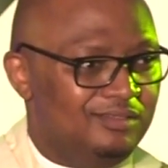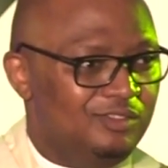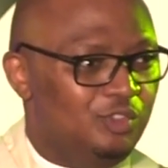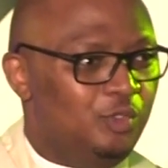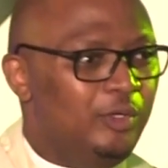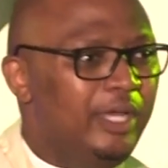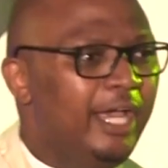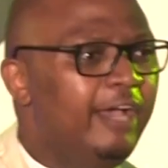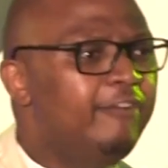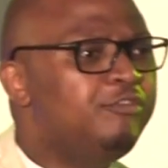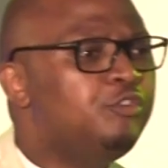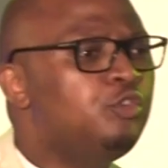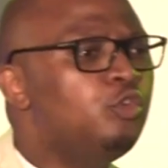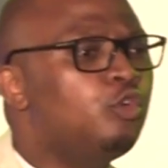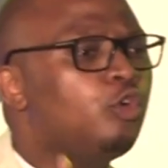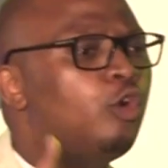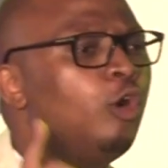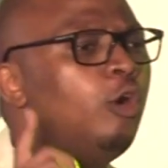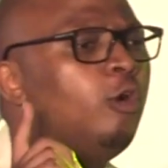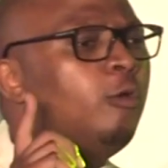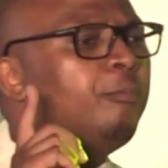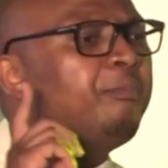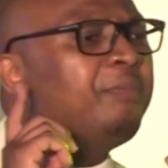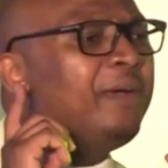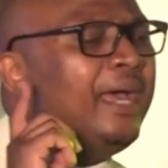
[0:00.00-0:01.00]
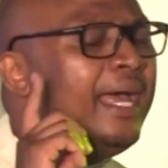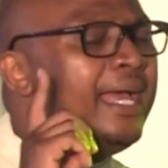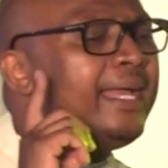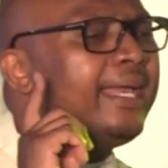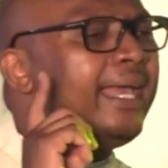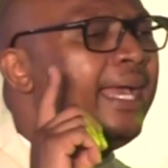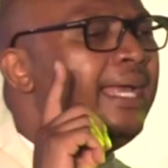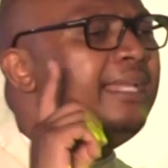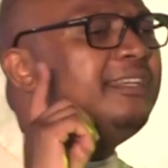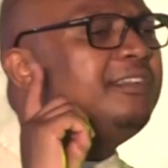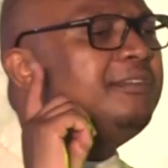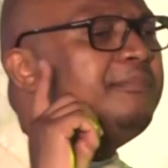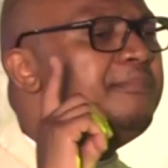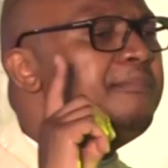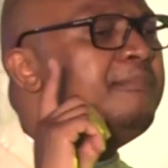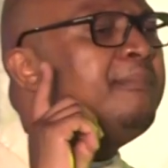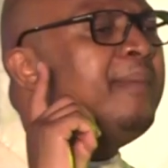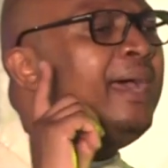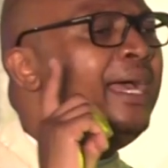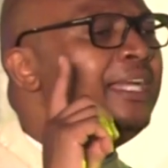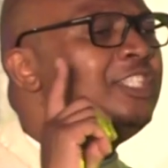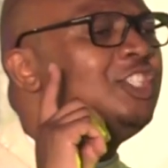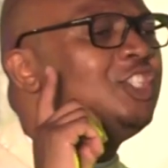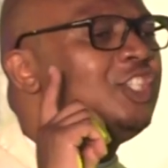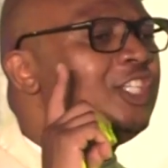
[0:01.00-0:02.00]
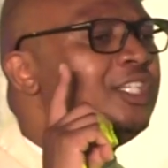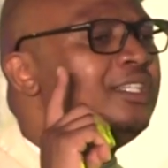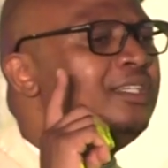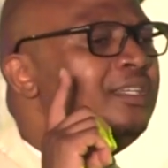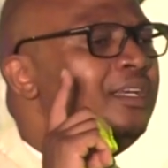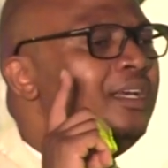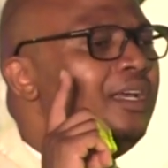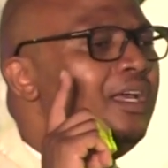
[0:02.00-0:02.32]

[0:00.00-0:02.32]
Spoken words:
You have to go back and imagine